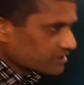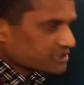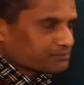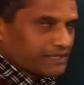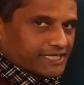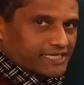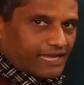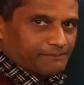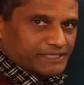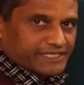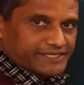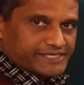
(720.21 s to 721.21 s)
this very
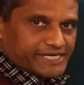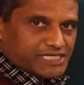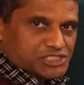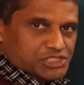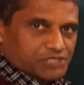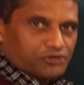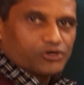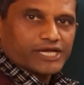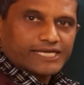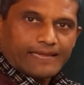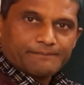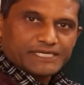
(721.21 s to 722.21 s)
chemical reaction or a
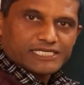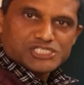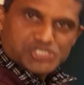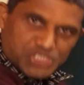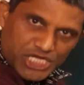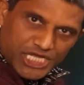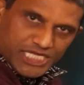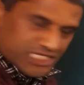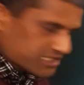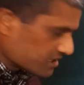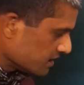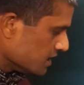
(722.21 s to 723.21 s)
chemical
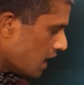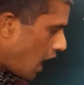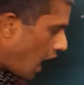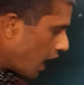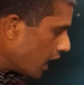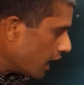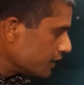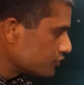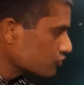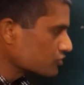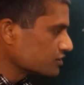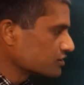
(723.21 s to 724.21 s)
change,
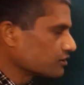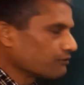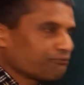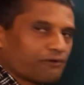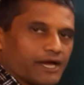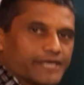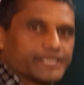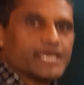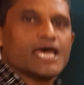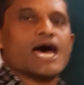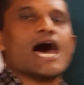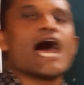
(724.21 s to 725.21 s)
hydrogen sulfide
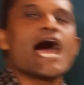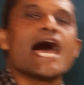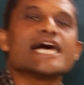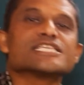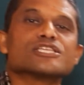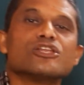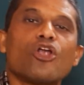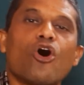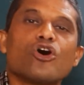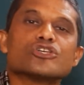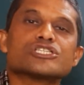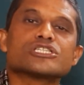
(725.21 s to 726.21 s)
has
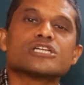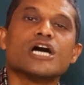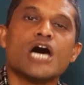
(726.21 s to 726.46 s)
lost